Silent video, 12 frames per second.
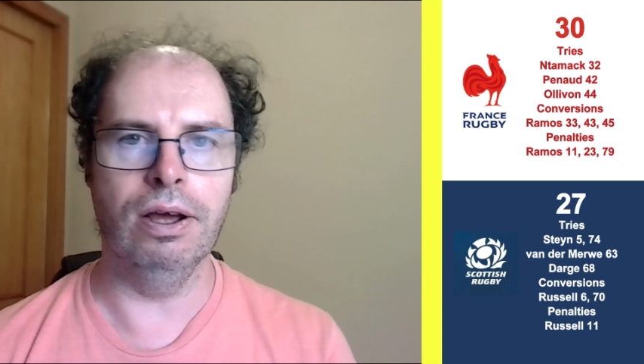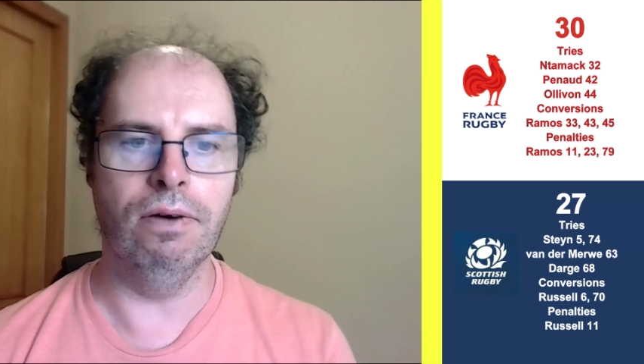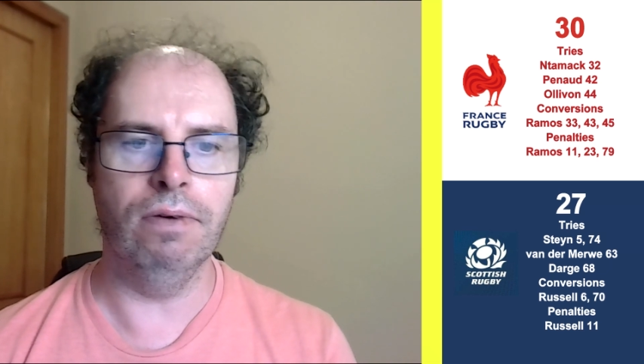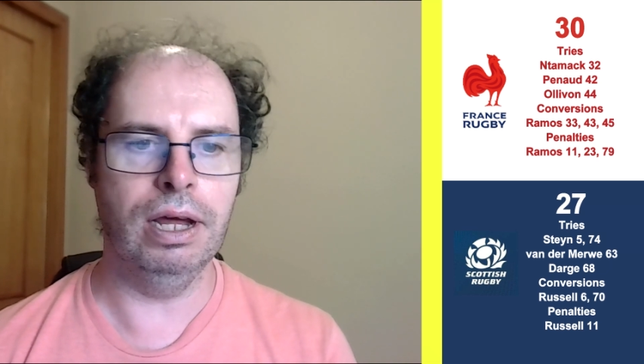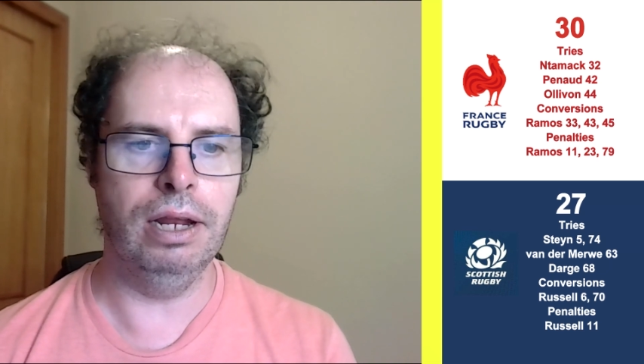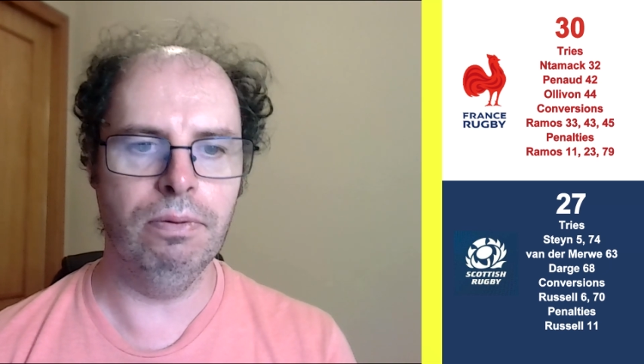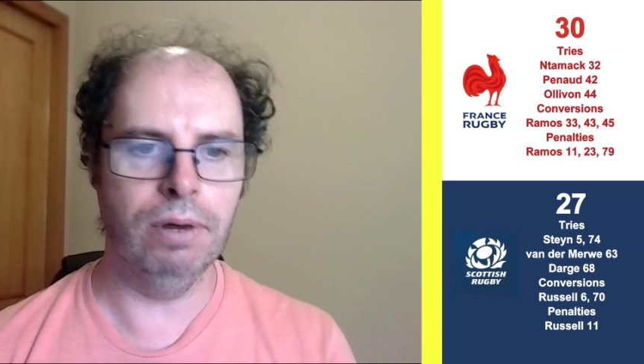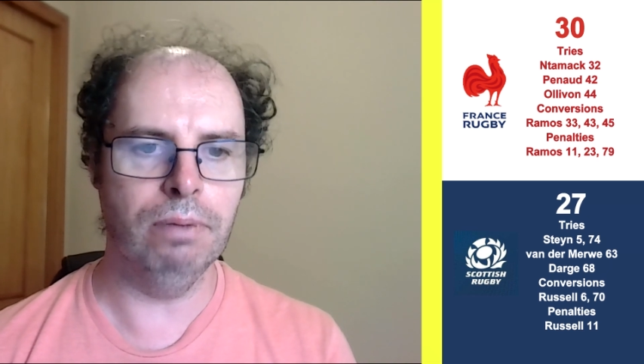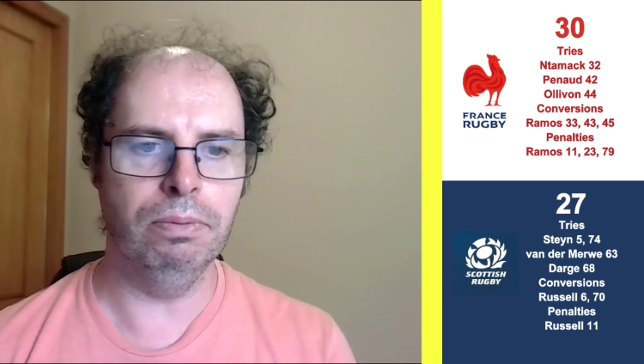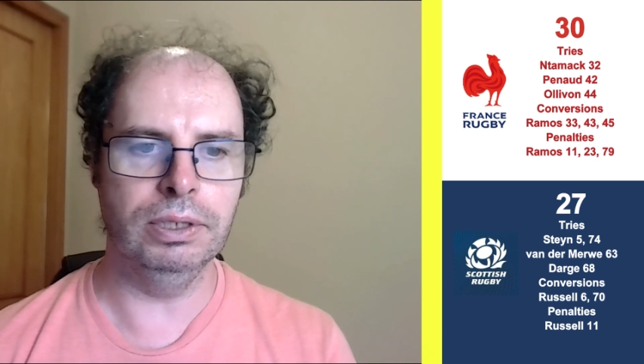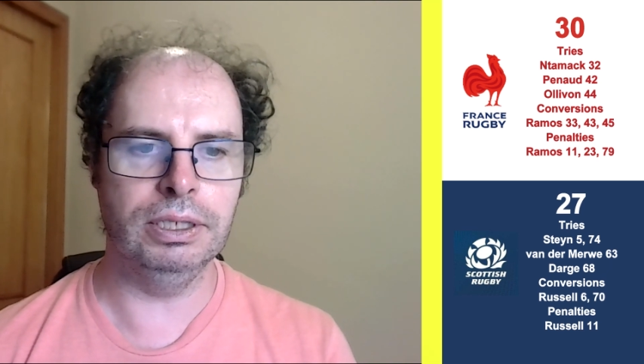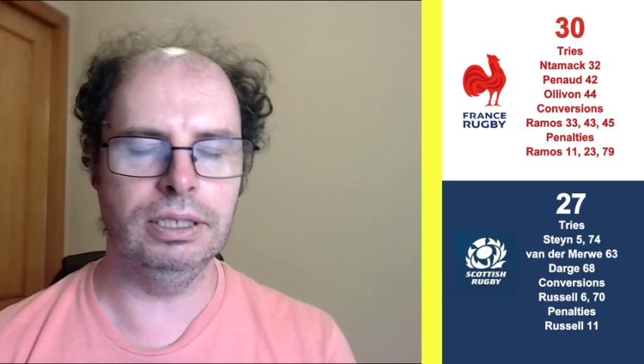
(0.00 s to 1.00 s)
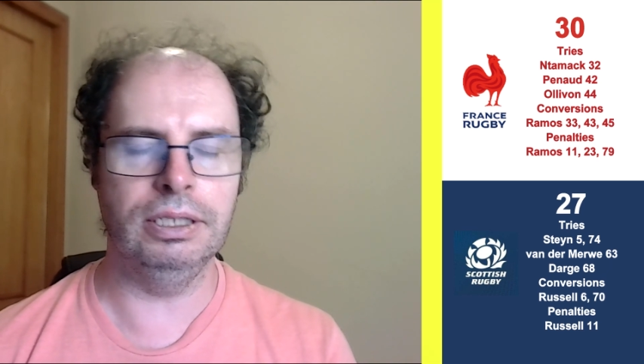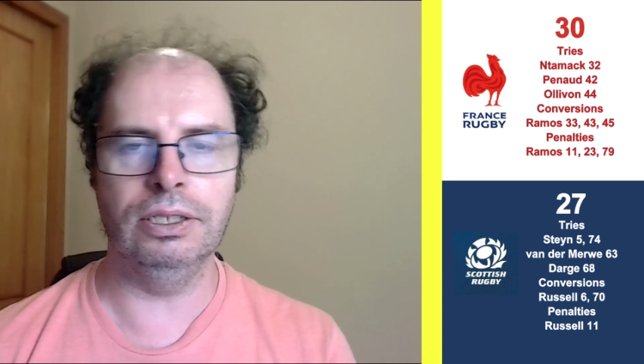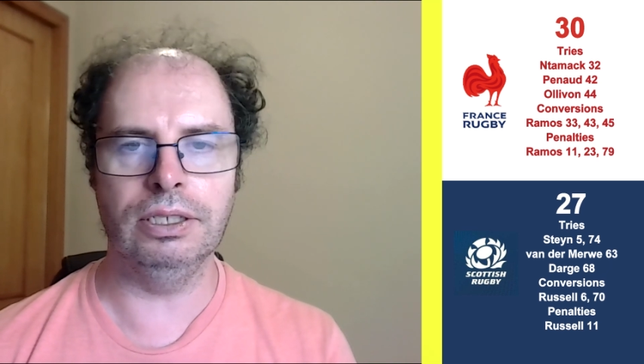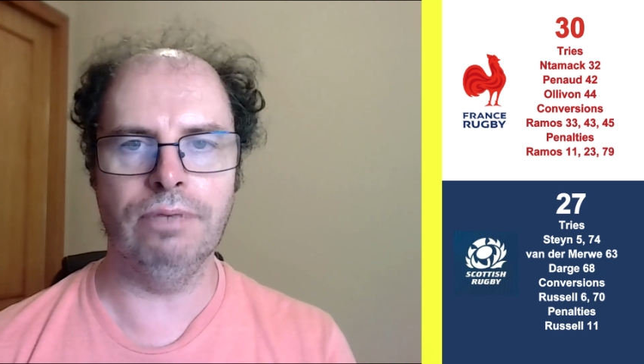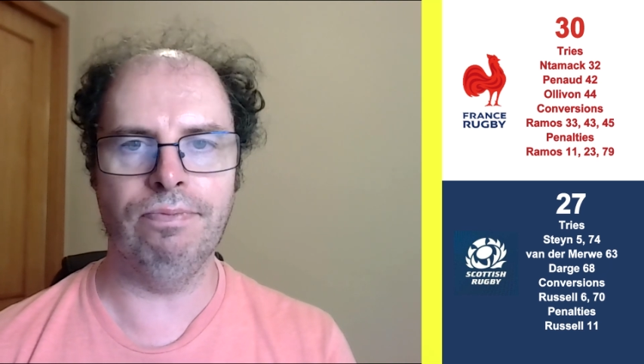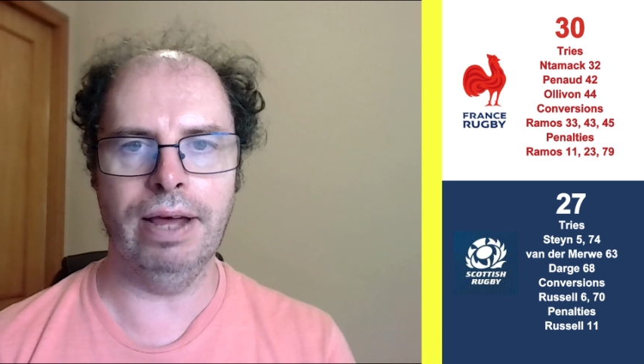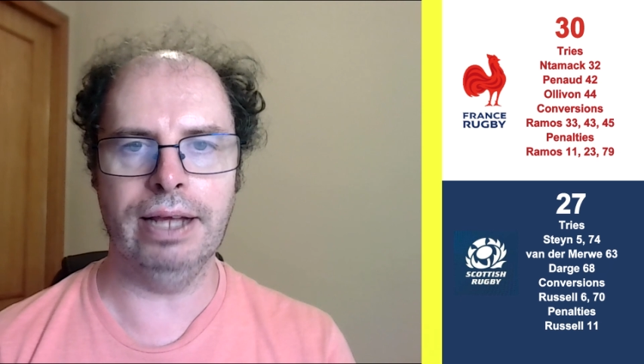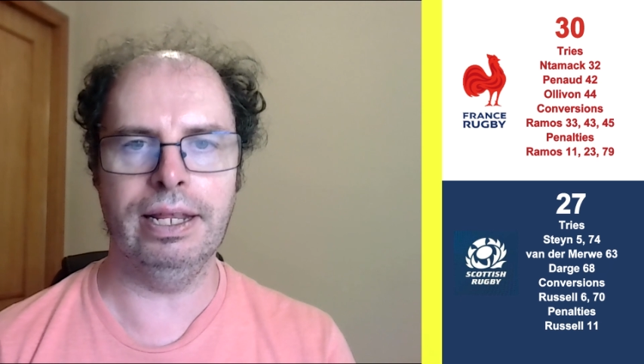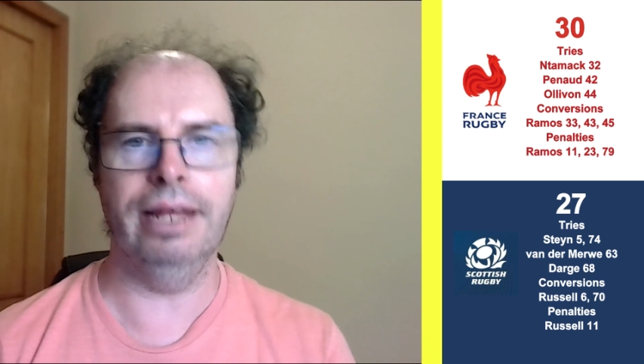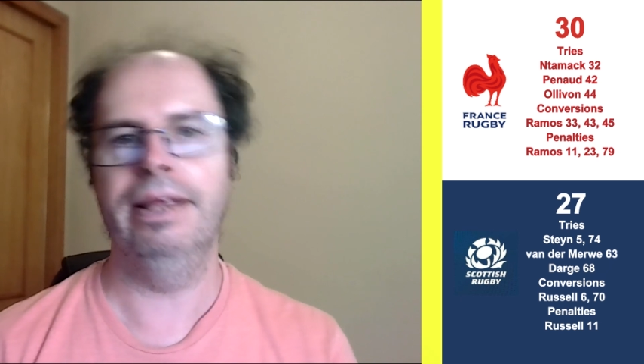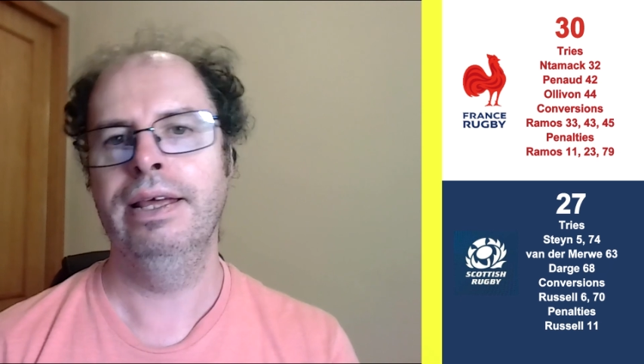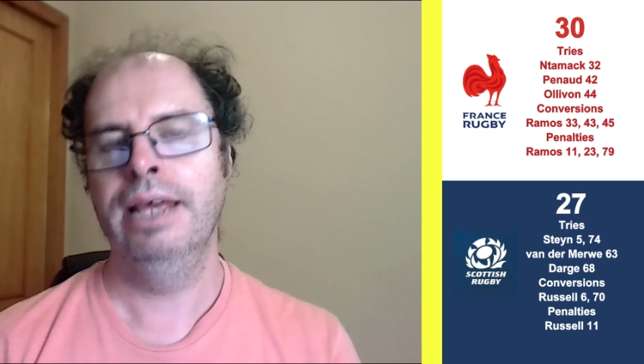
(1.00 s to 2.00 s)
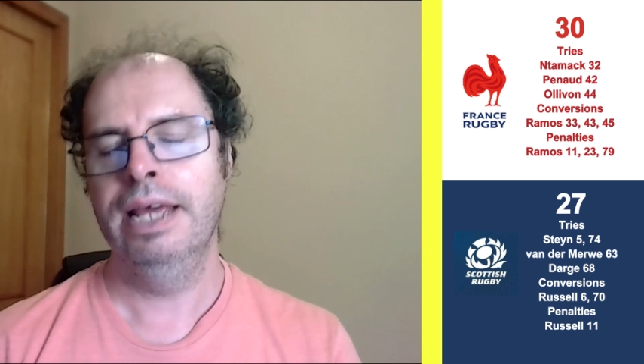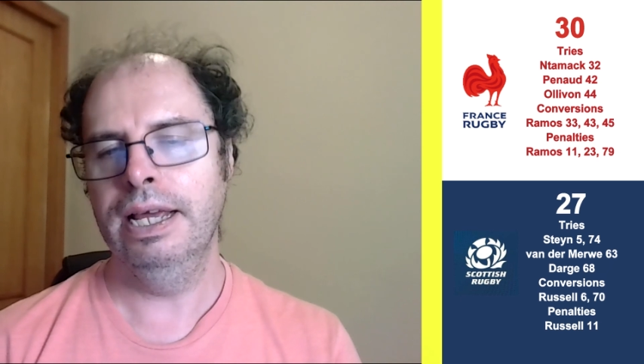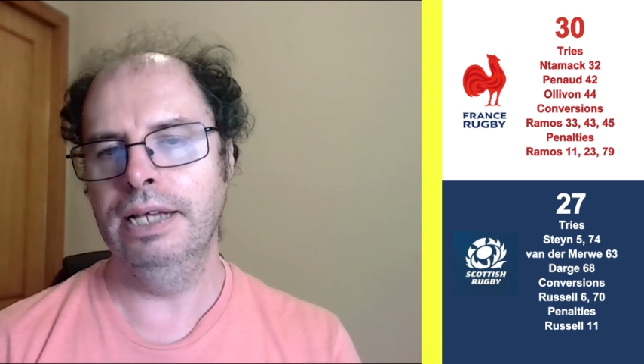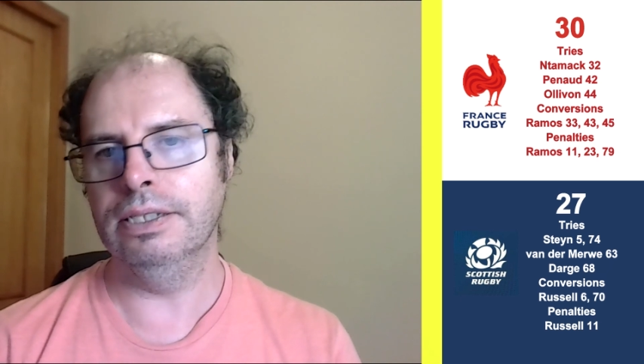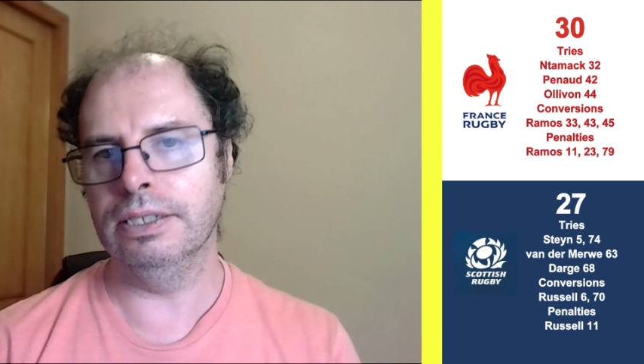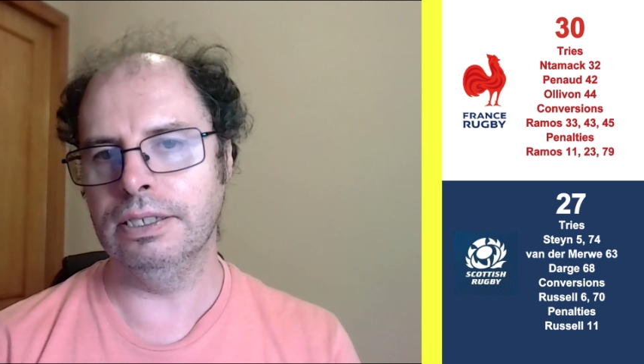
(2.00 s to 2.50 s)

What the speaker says: not really going anywhere, but just the fact that